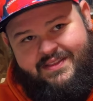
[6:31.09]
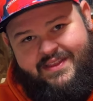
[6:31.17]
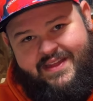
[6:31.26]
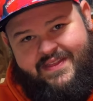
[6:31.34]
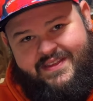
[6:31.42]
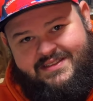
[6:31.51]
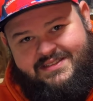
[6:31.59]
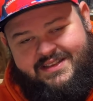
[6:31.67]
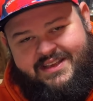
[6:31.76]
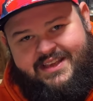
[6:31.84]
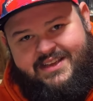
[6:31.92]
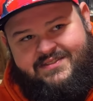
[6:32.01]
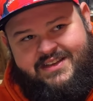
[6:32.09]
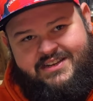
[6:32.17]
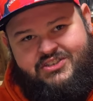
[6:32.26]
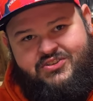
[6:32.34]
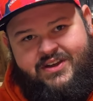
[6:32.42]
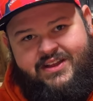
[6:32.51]
that this thing gives on
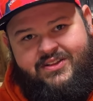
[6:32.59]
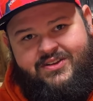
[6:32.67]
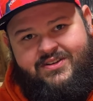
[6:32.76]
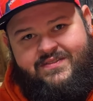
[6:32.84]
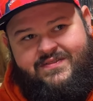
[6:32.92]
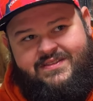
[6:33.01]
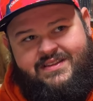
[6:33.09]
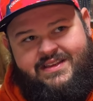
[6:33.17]
a trailer